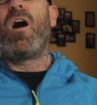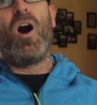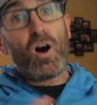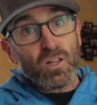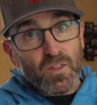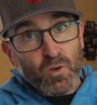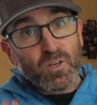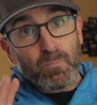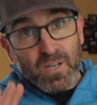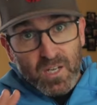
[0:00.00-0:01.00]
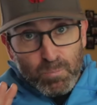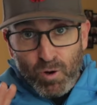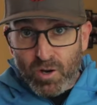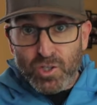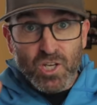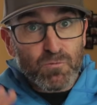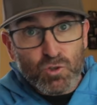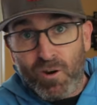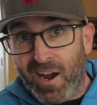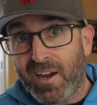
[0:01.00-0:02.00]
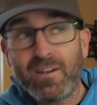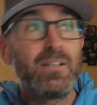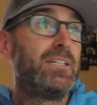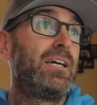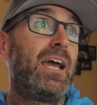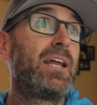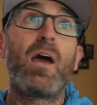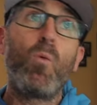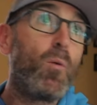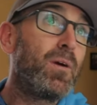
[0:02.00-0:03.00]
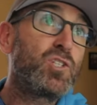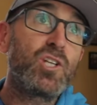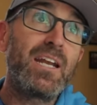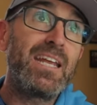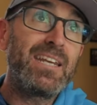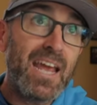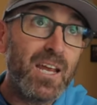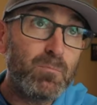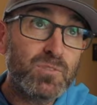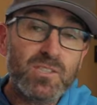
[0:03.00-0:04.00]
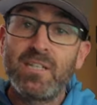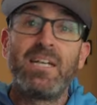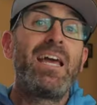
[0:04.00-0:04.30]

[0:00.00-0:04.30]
All other competing products I've tried, and I won't mention any names,